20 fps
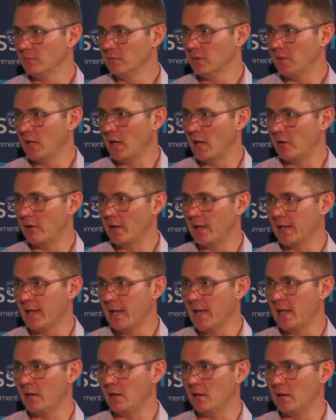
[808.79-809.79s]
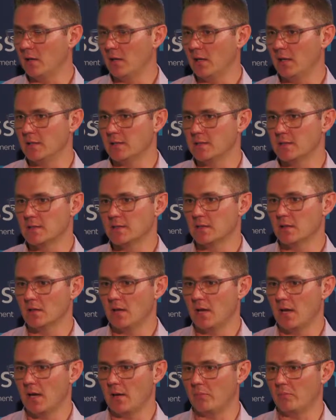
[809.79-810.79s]
And again, it's
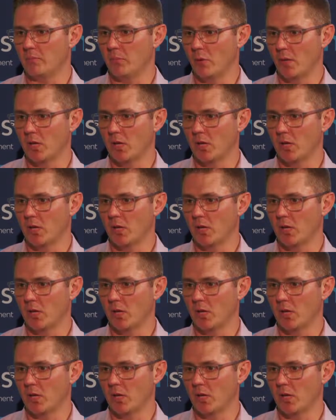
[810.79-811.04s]
by